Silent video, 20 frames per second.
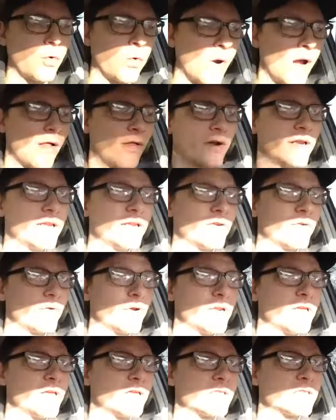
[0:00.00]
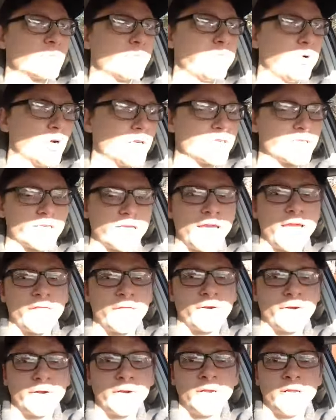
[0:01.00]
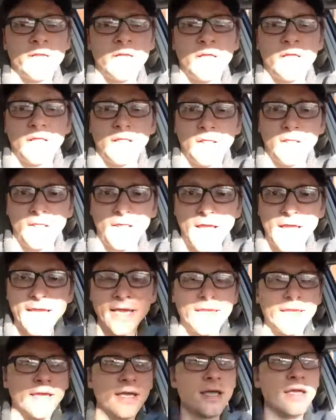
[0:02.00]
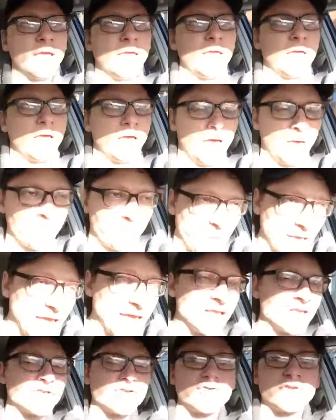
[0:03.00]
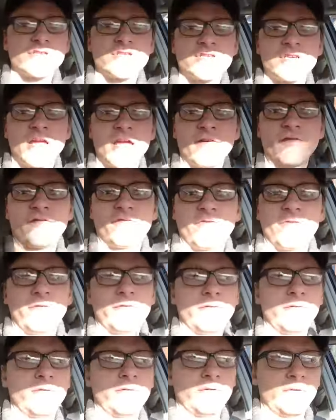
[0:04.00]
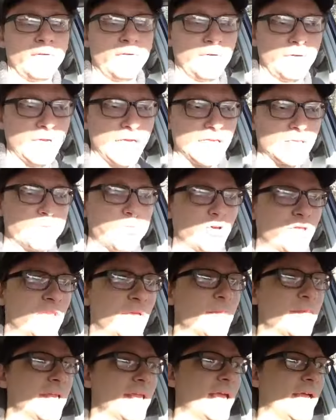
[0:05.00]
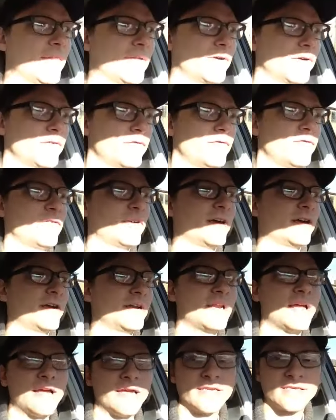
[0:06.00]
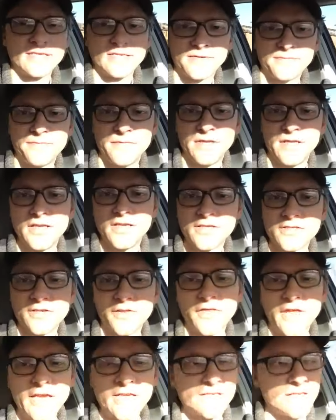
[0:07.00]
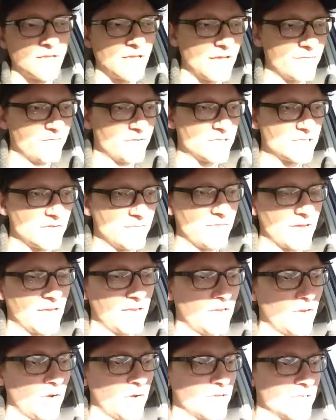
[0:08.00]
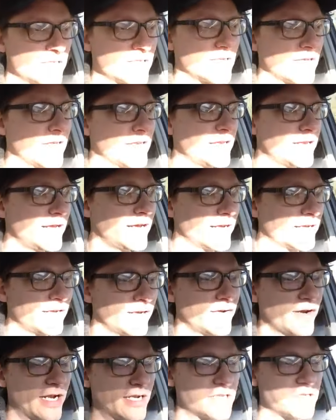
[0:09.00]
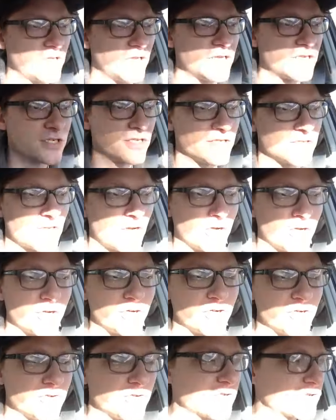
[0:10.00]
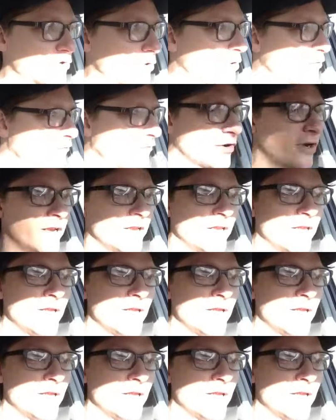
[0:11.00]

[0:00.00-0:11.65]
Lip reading: quality ingredients put together like a pastry chef has put them together. Very nice. So thanks a lot, Vincent Van Donuts, and congratulations on your new storefront.